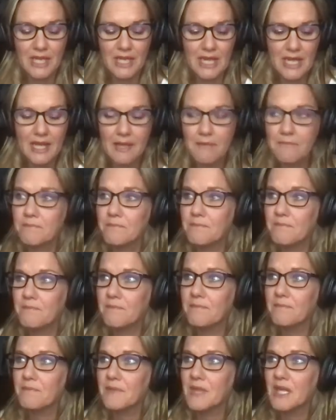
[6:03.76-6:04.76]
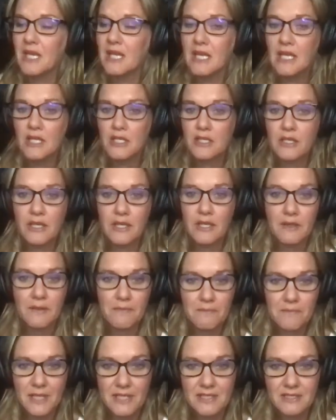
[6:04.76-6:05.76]

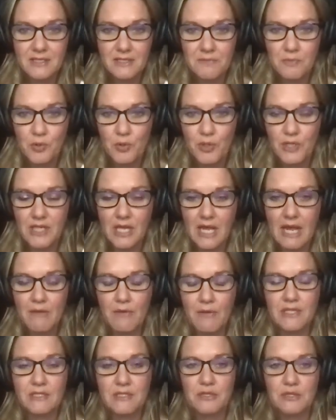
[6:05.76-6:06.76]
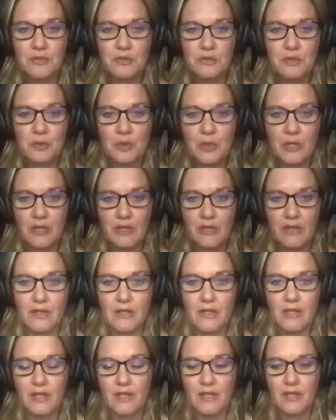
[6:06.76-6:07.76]
Back to the point. I went to
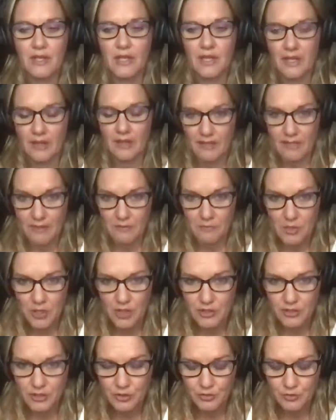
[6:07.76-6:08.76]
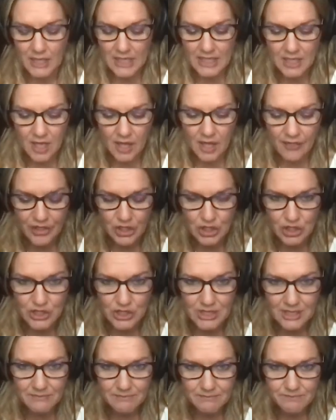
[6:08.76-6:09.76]
the bar to write on
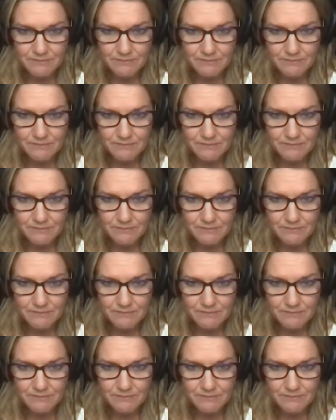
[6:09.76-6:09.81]
Thursday.